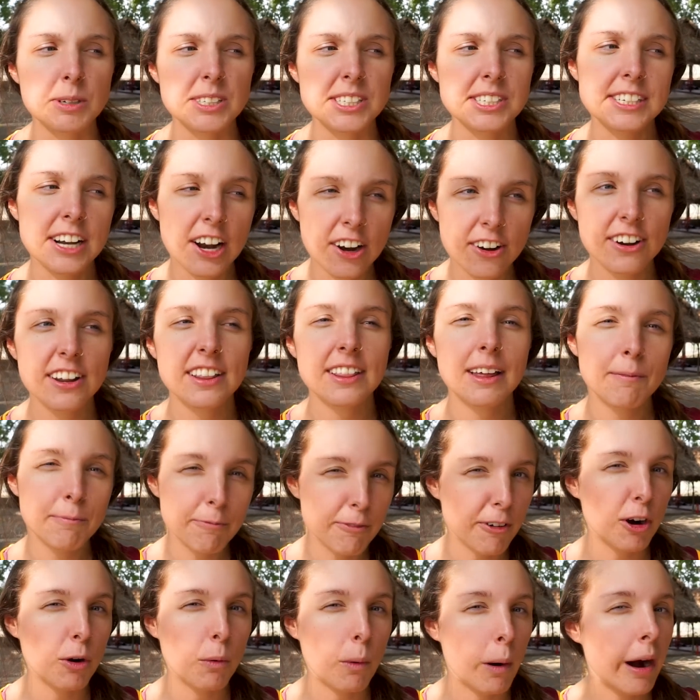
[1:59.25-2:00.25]
We stared at
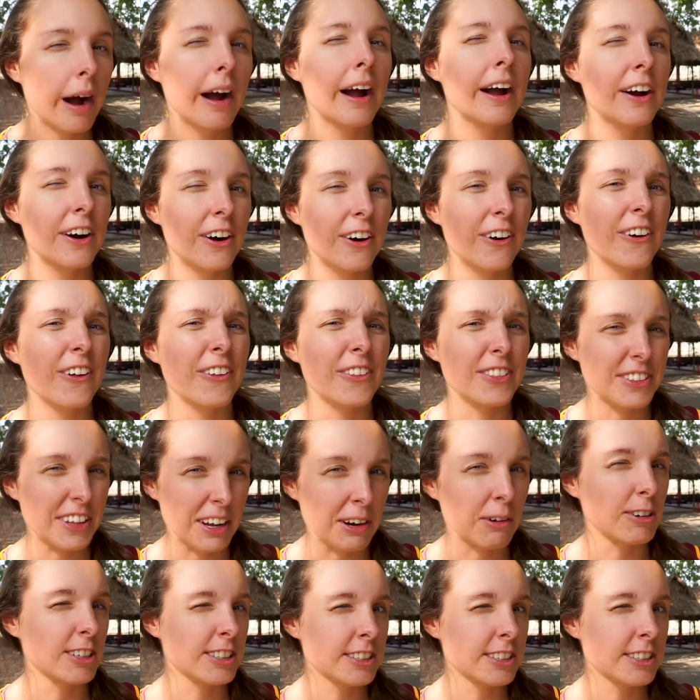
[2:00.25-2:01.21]
them for a while and they were